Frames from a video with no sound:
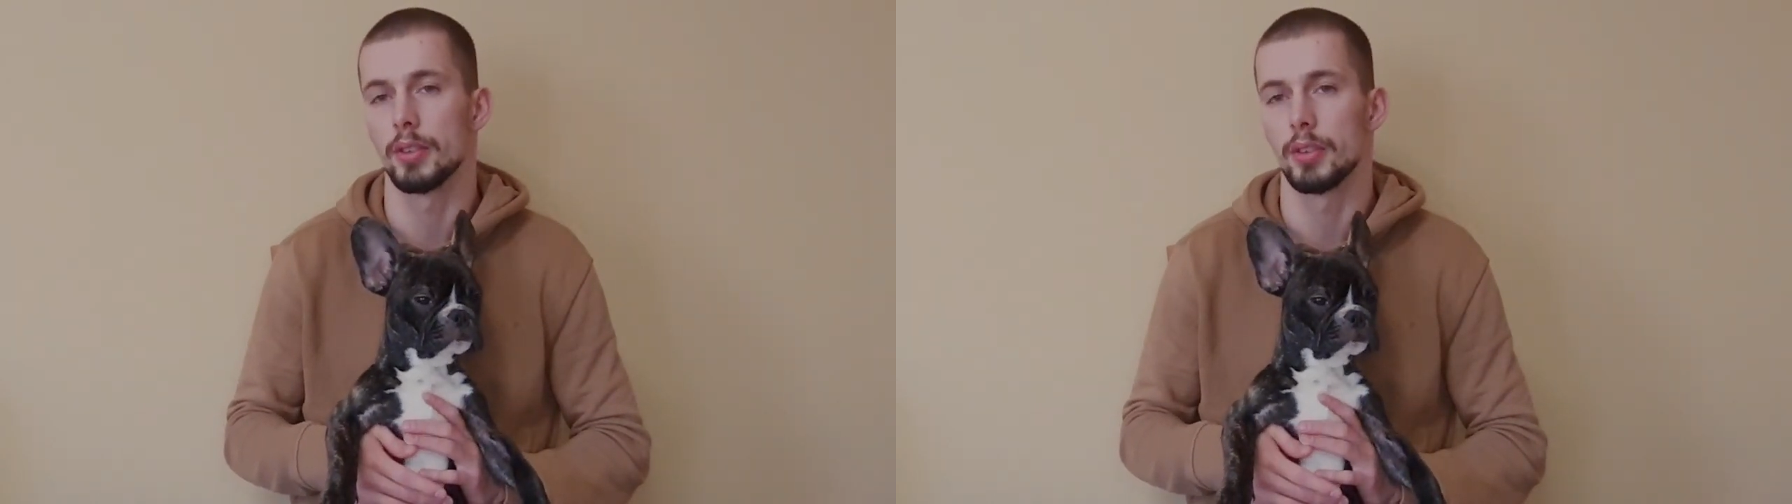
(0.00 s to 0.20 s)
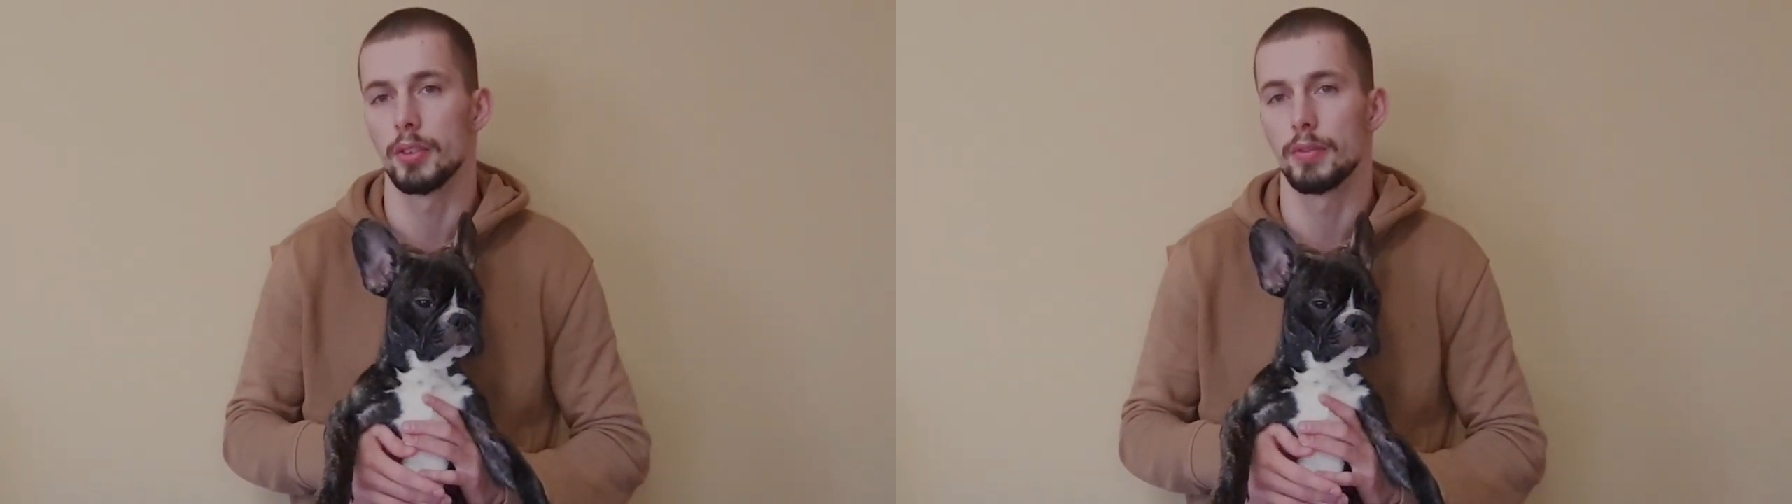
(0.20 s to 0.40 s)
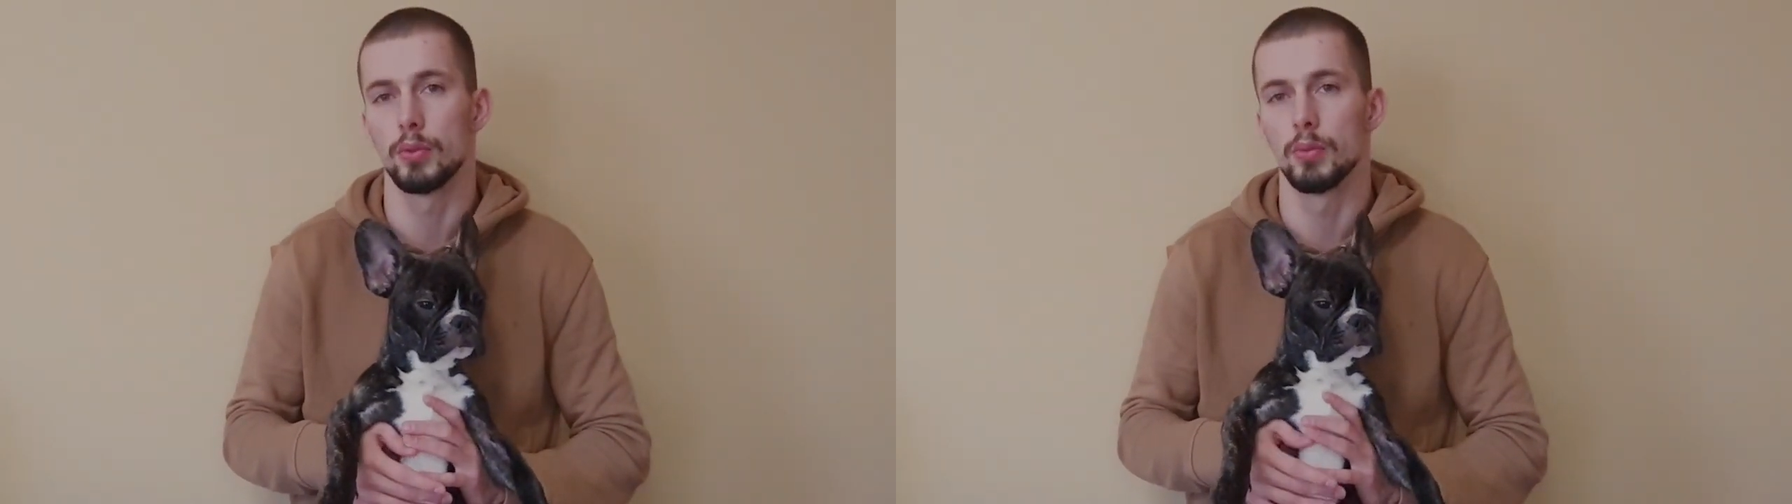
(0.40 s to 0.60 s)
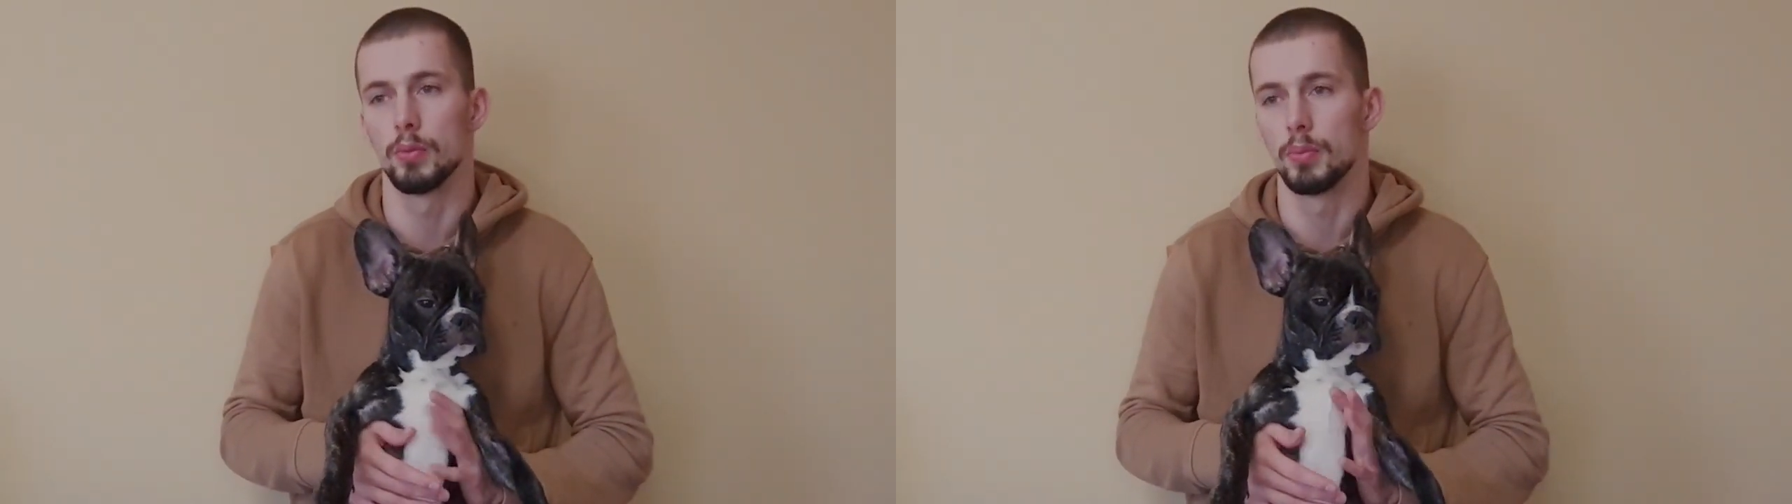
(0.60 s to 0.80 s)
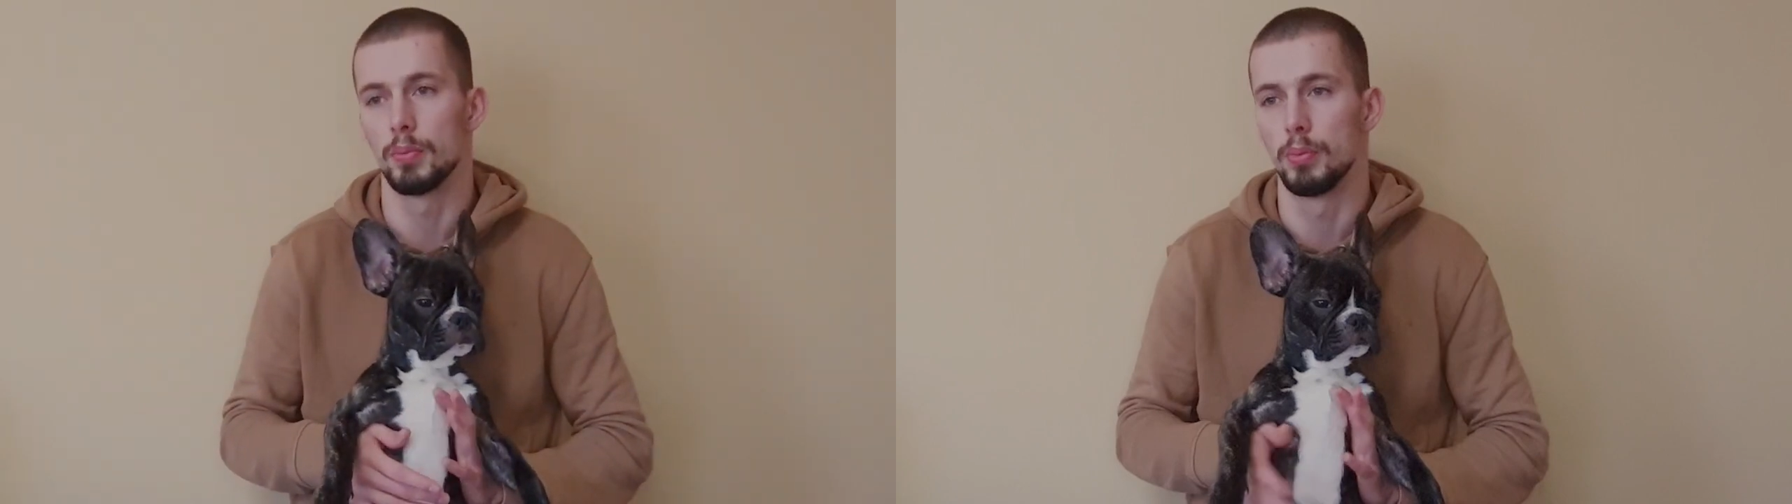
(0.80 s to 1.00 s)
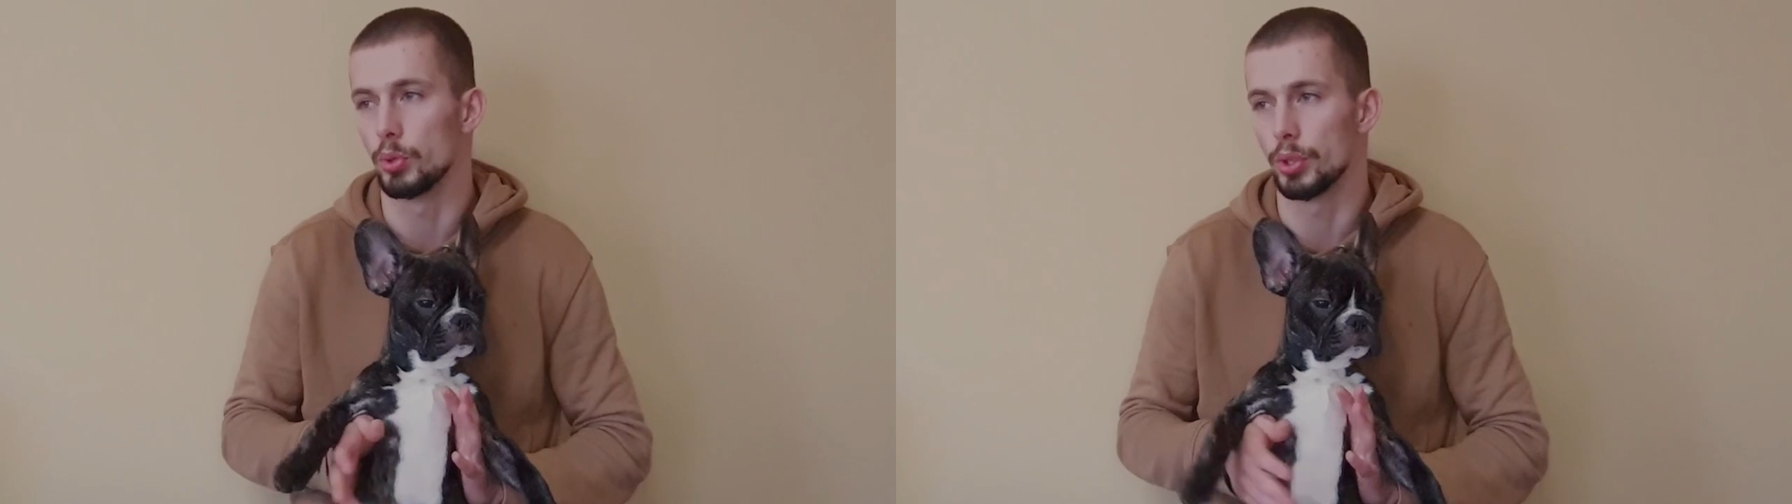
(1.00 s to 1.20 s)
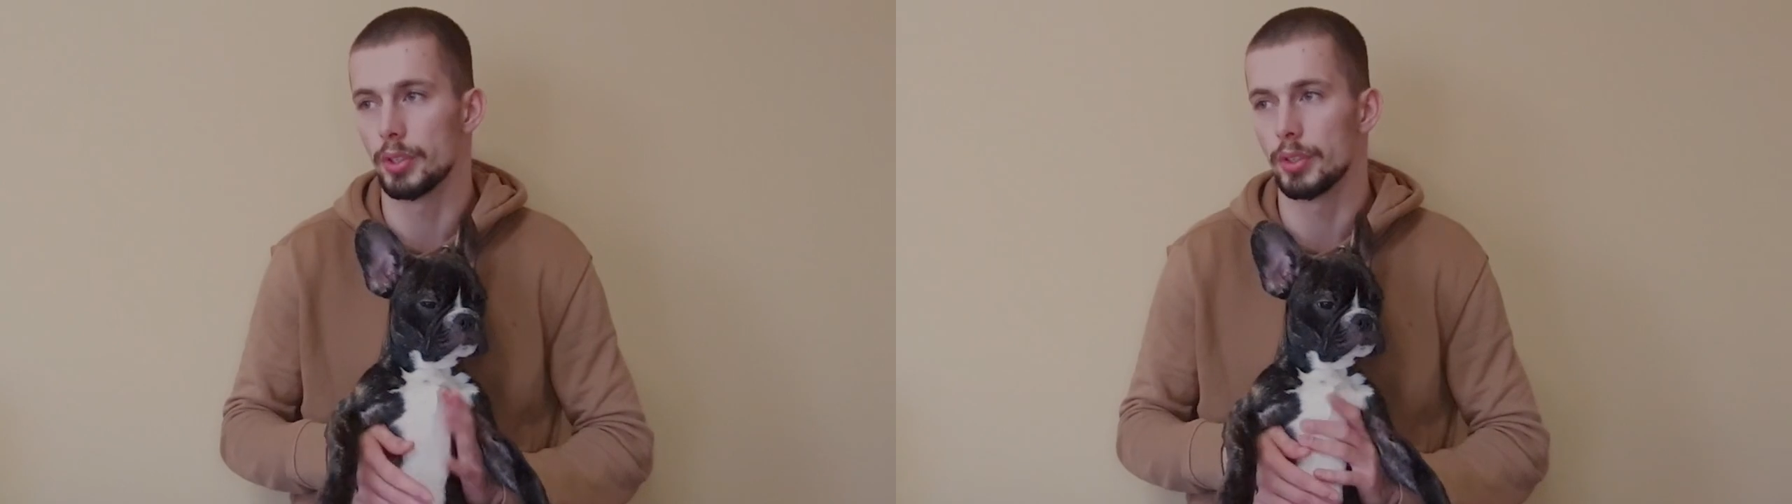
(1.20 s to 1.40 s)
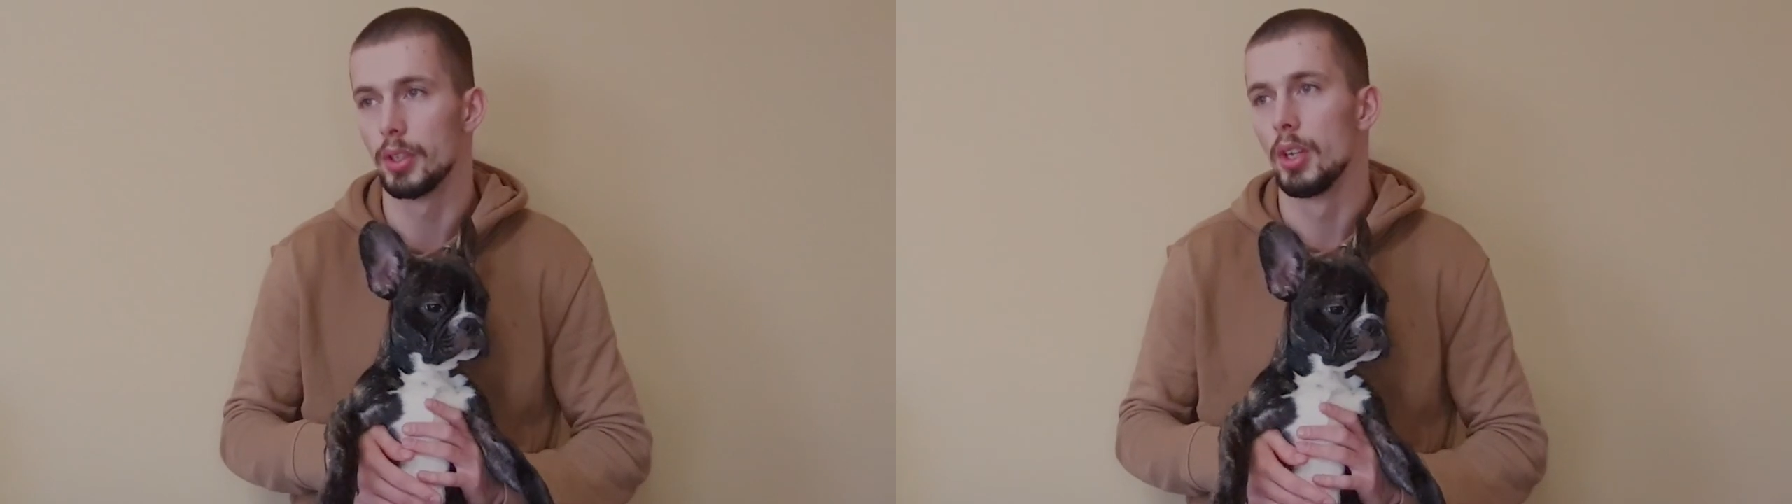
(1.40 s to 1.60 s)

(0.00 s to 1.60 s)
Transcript: are full bullshit,